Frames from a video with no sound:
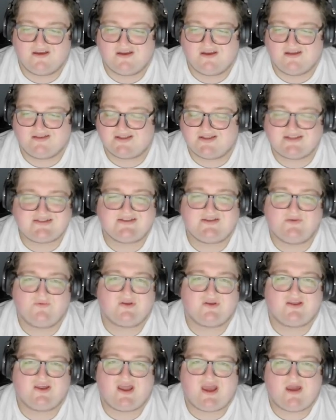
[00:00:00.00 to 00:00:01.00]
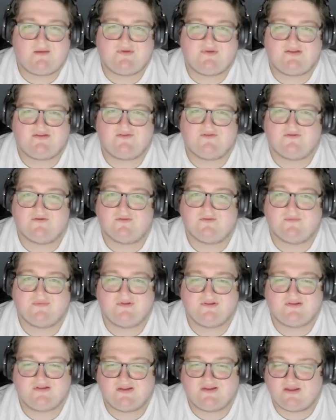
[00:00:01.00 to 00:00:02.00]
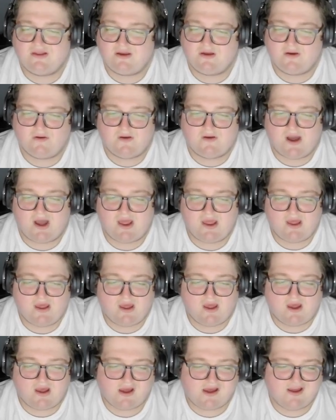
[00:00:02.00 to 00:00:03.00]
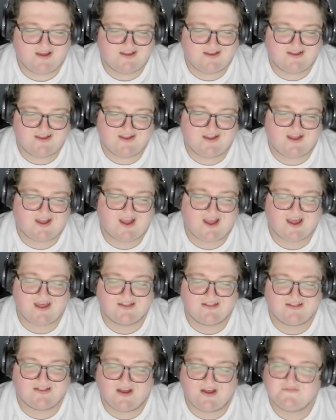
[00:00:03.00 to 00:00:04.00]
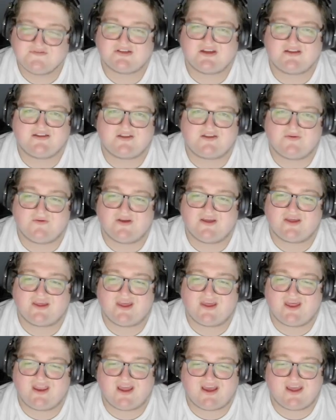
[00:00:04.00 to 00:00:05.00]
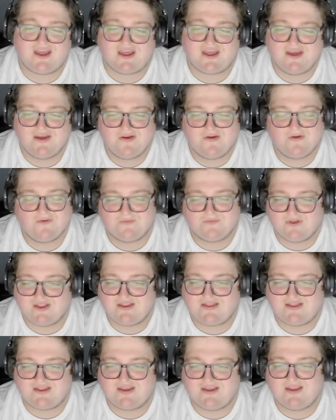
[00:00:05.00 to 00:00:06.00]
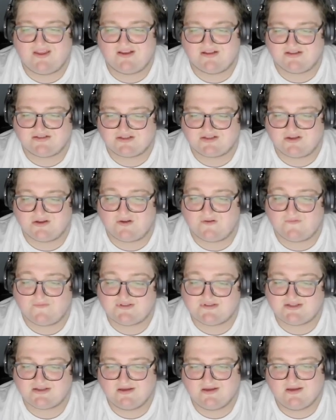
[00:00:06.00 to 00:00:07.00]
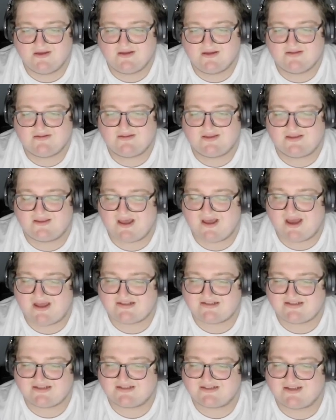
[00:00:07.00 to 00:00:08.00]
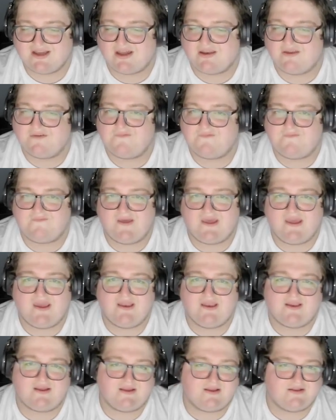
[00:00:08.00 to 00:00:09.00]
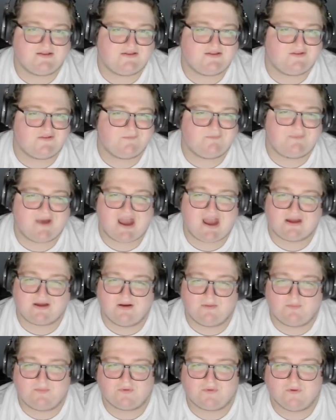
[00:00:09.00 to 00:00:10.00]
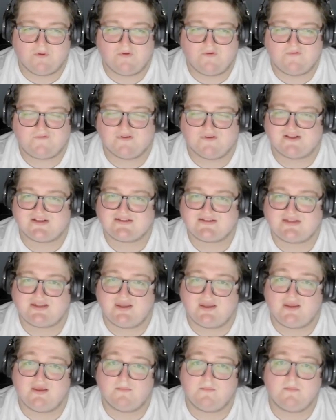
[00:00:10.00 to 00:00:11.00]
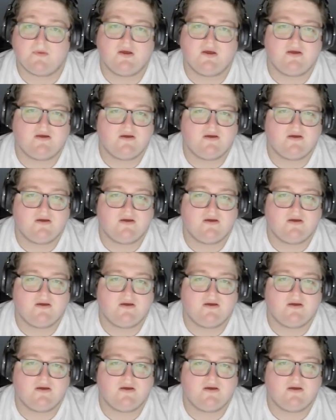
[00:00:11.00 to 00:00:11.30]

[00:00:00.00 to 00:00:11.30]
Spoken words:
Let's see what can happen to him. You know, I love Jonathan Quick, and I really think he deserves to not just kind of fade into backup role for this team.